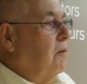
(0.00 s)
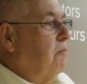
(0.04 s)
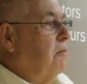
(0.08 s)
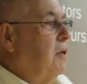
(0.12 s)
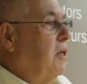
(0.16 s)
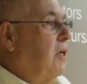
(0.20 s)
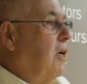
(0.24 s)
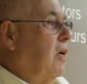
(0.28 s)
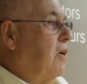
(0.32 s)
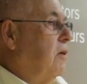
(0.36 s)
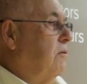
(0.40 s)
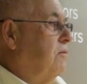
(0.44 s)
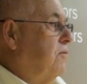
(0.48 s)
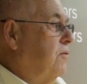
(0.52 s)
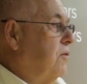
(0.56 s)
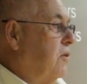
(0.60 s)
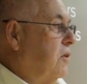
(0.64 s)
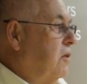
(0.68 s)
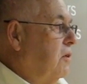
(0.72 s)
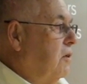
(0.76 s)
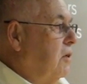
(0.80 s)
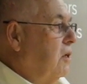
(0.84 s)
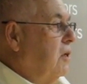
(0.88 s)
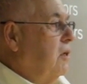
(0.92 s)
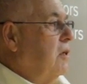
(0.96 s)
But
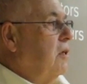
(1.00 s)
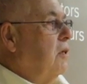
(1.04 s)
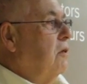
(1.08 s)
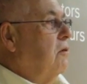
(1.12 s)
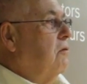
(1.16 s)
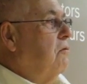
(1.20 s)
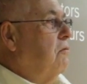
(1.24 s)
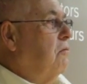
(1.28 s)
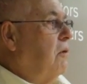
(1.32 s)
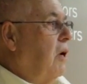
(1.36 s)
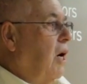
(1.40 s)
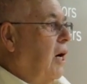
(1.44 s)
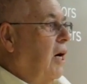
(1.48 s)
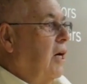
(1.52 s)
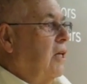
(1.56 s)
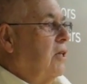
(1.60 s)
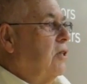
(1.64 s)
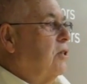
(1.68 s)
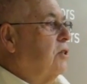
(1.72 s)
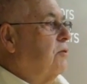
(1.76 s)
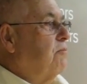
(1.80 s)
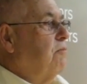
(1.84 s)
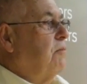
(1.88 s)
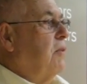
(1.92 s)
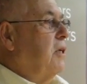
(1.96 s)
after a little
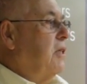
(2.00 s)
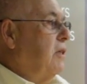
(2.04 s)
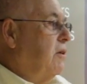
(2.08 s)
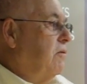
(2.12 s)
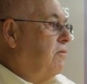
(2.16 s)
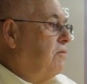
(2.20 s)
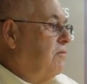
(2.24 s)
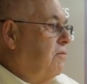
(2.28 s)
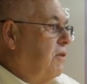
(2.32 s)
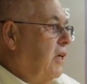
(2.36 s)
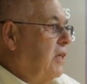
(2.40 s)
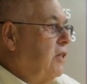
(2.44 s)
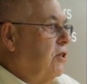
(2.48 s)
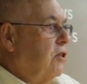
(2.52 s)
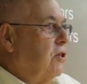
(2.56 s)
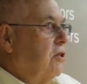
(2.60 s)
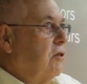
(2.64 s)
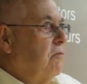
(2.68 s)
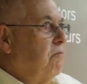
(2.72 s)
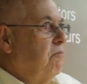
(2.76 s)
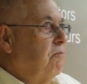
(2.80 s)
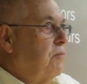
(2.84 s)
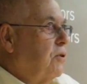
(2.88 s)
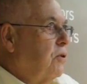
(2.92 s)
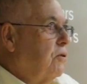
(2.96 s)
while, when the French
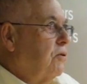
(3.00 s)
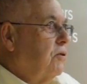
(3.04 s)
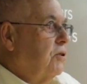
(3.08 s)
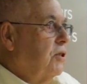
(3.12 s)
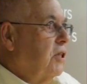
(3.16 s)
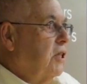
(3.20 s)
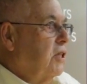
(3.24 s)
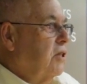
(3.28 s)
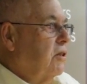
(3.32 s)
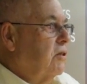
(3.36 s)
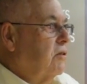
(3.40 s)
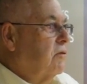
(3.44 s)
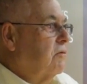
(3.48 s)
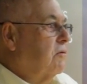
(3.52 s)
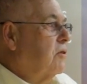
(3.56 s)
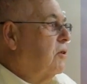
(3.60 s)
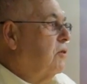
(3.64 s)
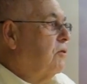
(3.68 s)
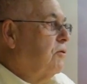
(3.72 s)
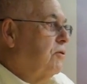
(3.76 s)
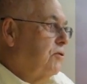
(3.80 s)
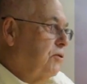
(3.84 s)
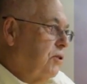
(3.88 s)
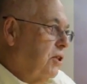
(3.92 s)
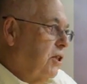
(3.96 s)
had bought it,
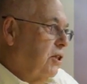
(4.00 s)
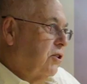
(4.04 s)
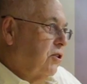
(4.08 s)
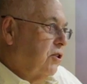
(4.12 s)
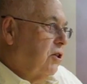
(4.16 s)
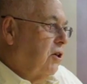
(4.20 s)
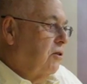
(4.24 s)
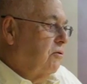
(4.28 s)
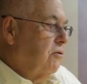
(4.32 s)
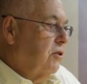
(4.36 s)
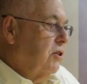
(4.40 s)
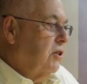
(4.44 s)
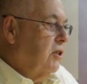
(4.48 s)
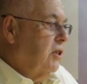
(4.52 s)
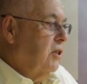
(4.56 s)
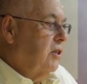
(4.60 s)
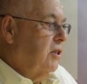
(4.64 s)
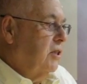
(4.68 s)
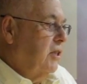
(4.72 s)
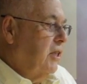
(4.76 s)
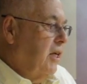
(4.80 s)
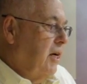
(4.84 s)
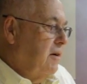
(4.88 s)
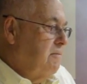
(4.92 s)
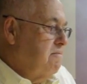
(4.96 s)
called the Dassault
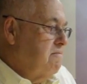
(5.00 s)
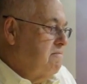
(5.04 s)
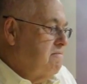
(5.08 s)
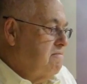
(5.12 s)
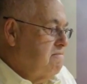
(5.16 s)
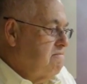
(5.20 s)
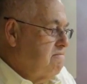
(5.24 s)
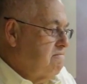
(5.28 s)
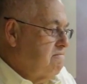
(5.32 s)
System,